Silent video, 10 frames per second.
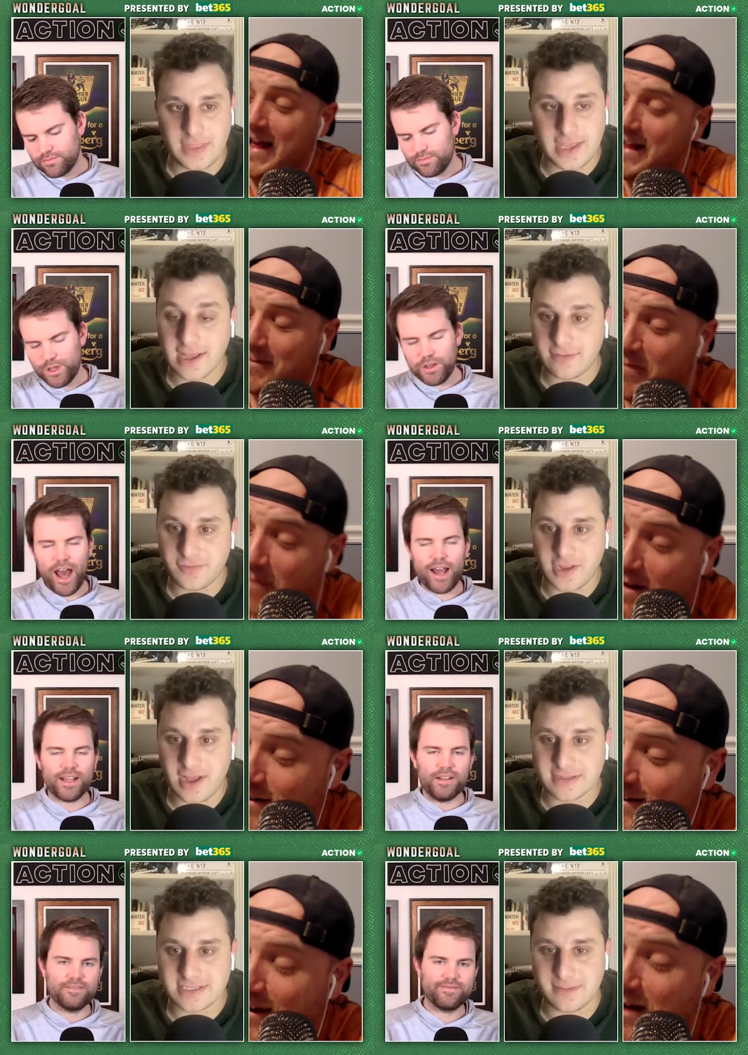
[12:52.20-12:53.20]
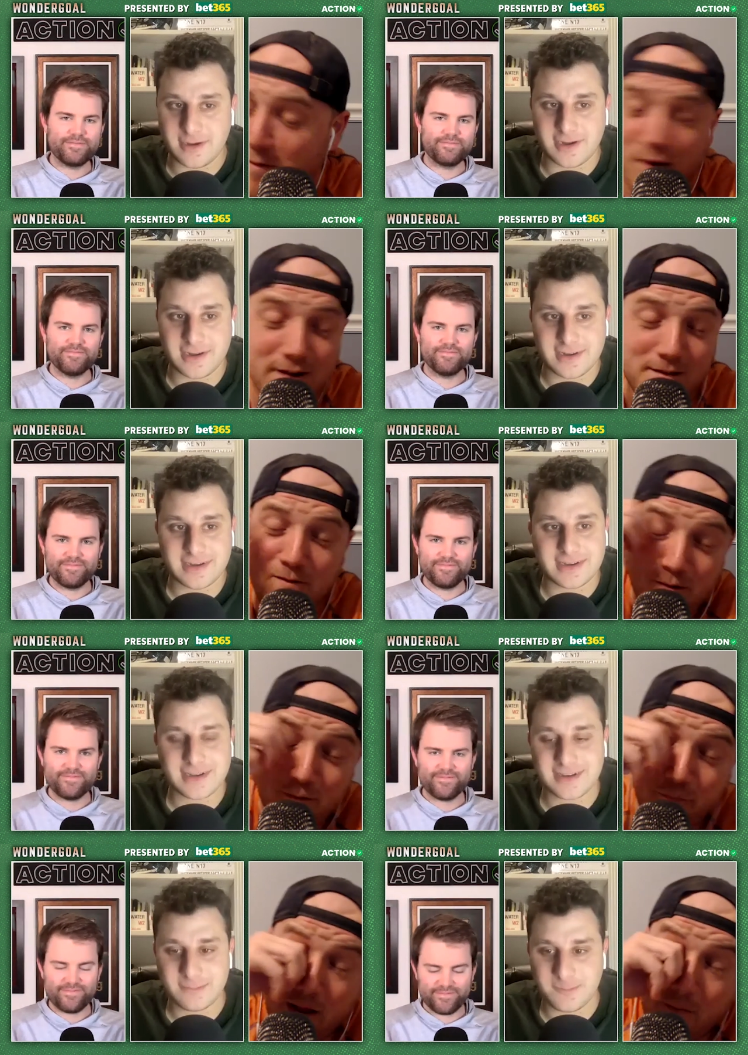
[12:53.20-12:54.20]
Speaker 1: it's, gonna be fun. it's gonna be fun to be
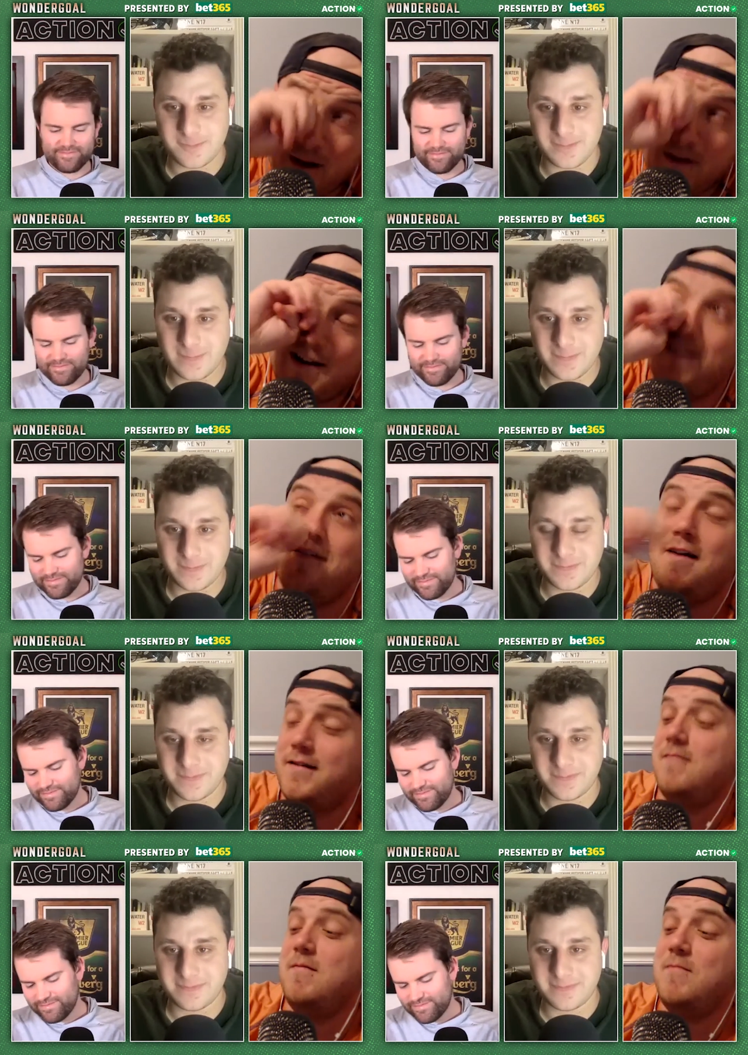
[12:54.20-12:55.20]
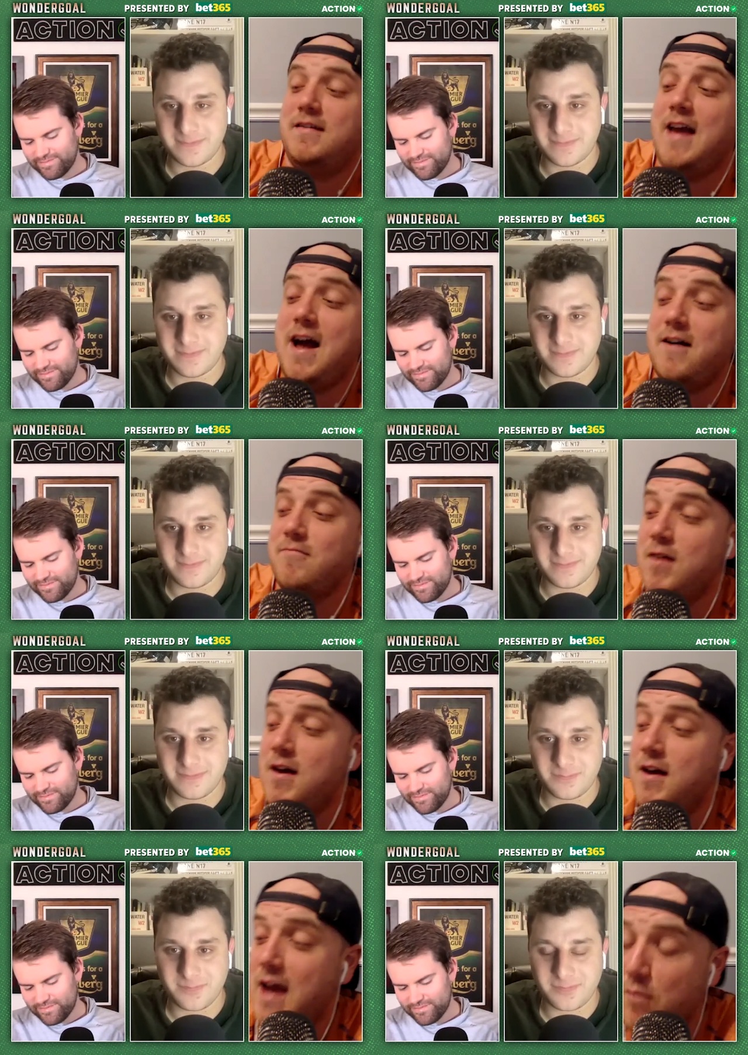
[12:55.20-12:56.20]
rooting for them, and and you guys are gonna be missing out. And
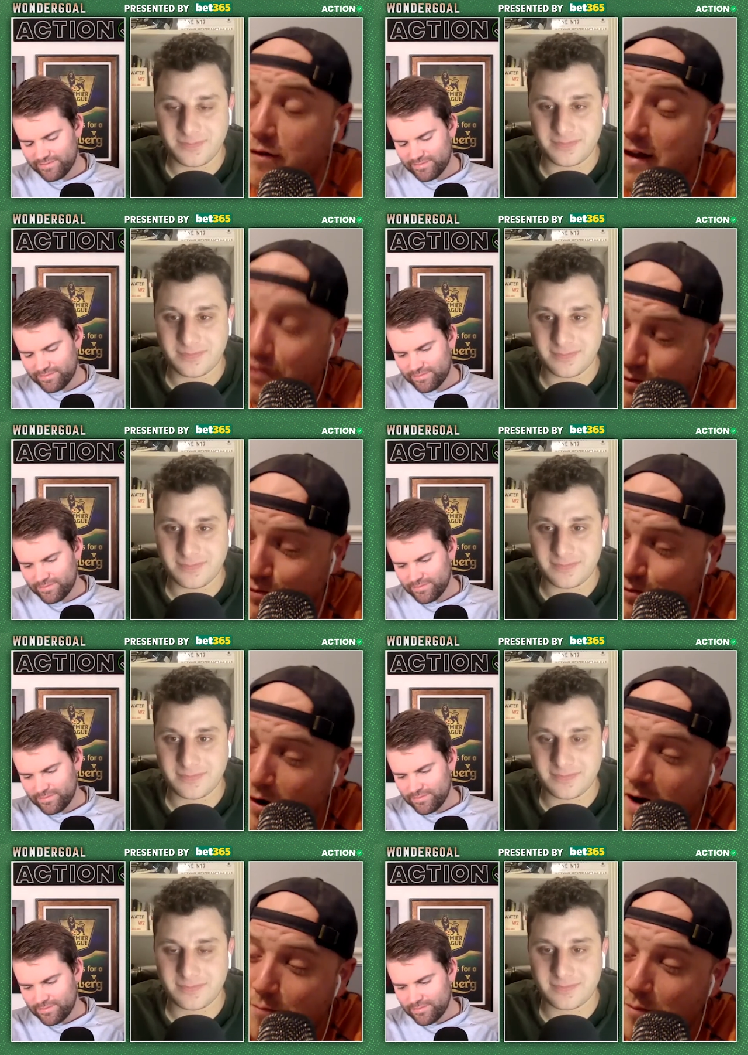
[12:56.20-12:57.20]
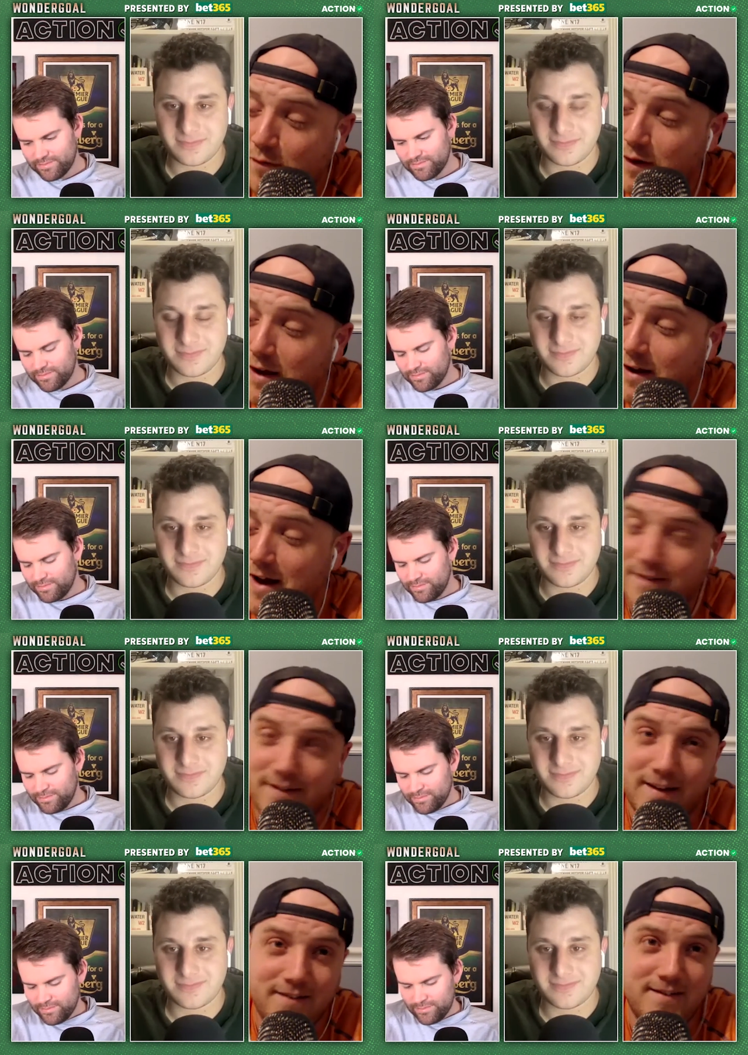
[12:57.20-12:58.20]
and when they do draw Benfica, and
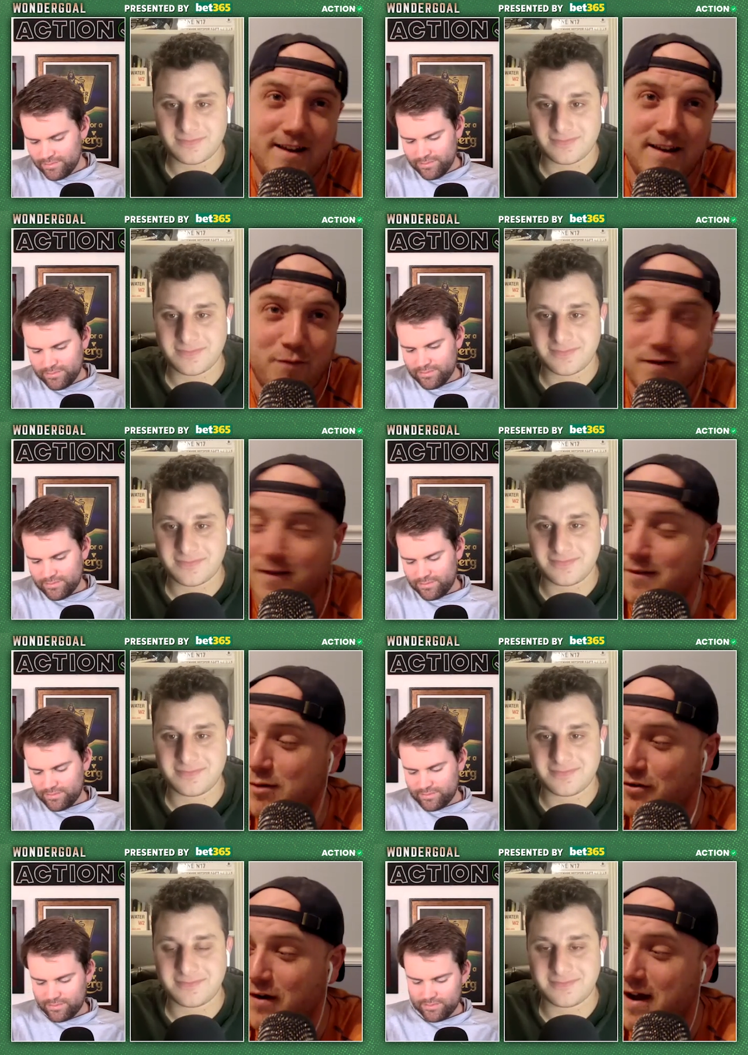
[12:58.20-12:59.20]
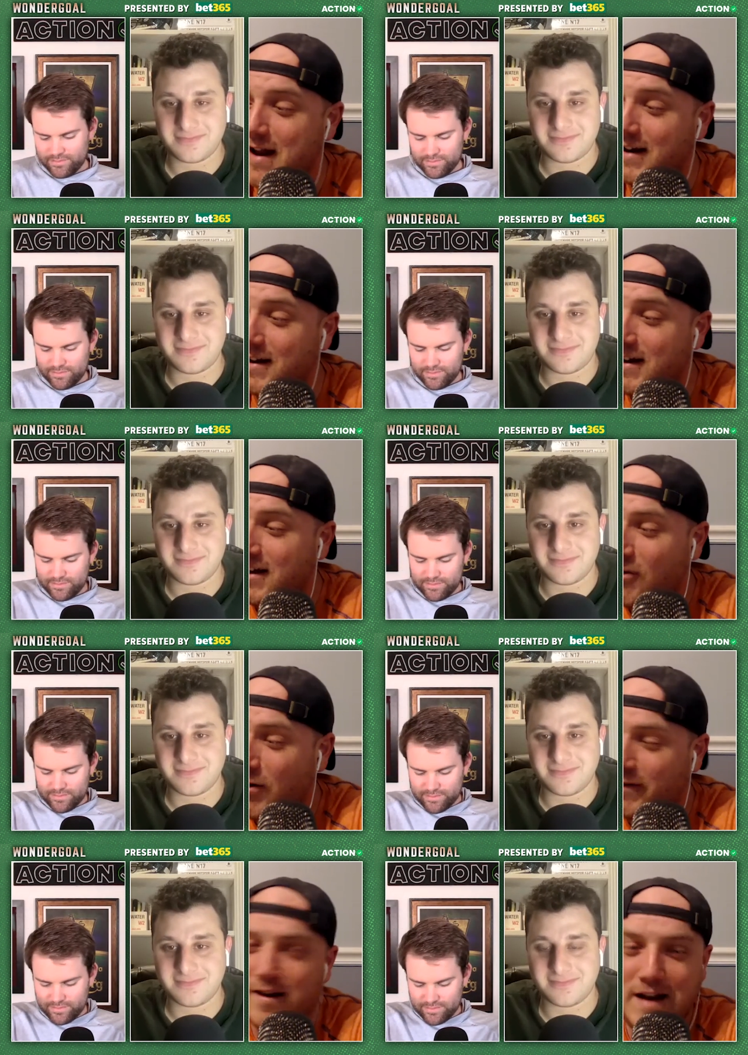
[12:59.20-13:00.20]
it's like City versus Madrid, and
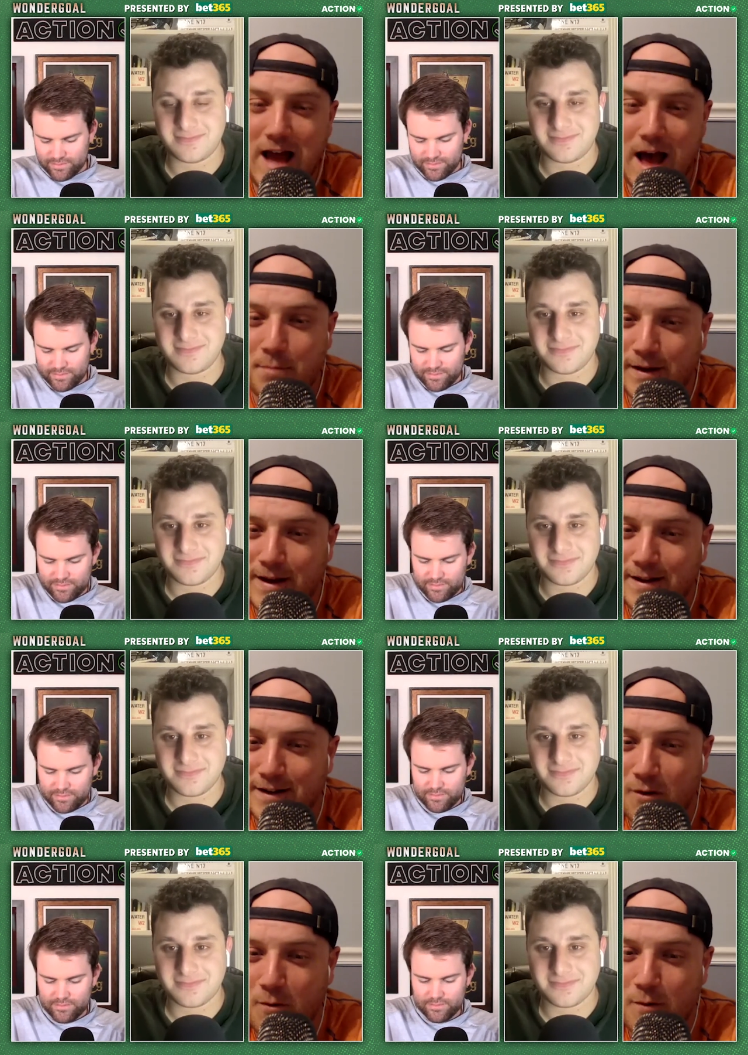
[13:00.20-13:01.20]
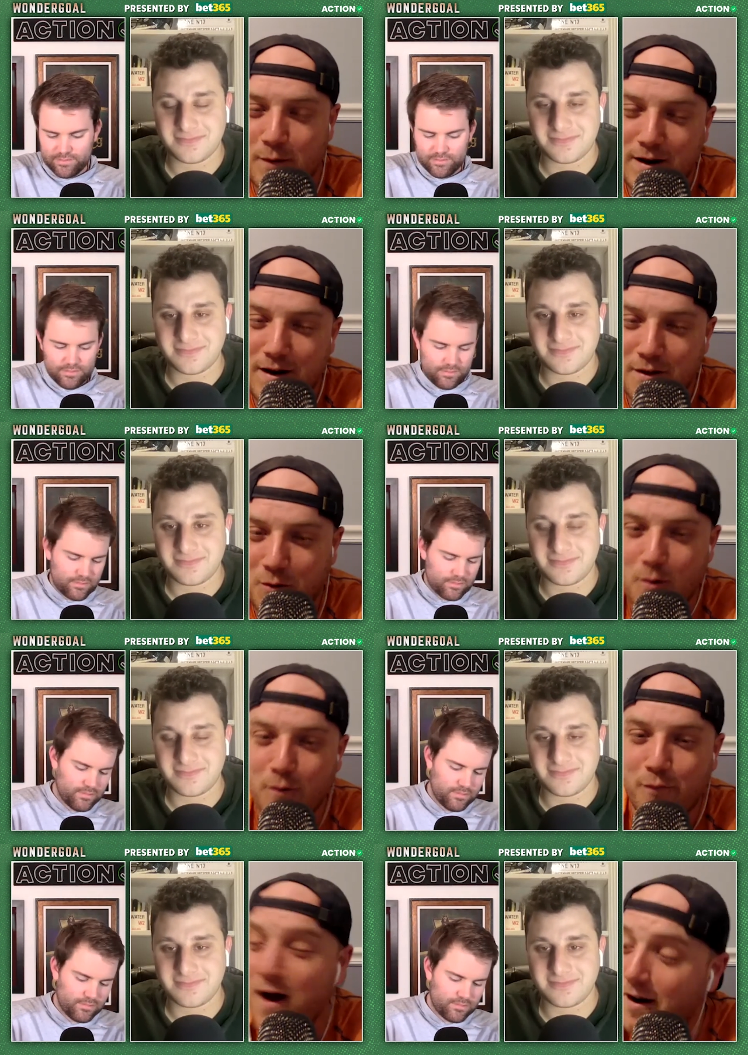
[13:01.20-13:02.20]
or City Napoli in the quarter in another
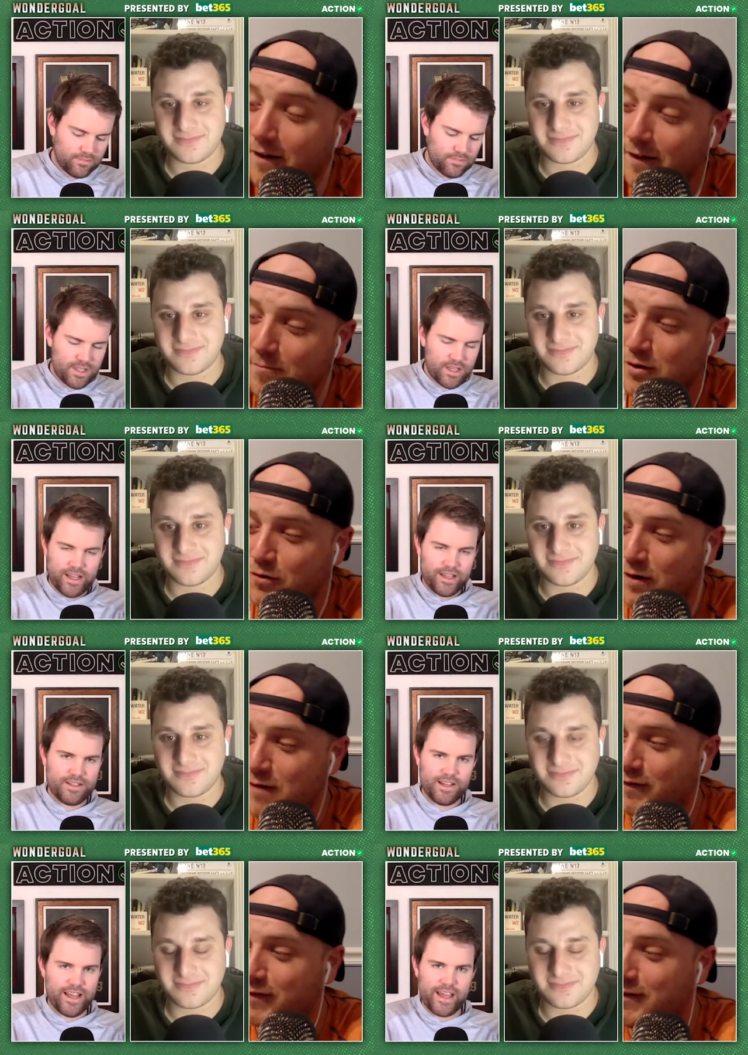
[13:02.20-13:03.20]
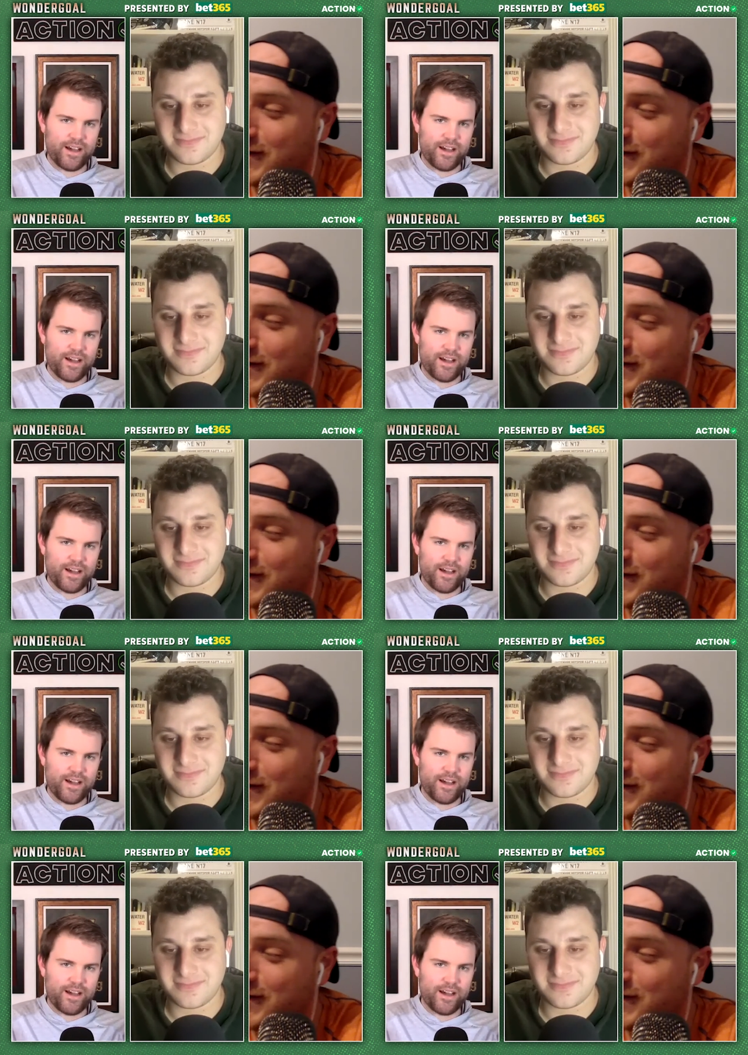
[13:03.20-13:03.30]
quarterfinal, and City, Madrid City versus, ain't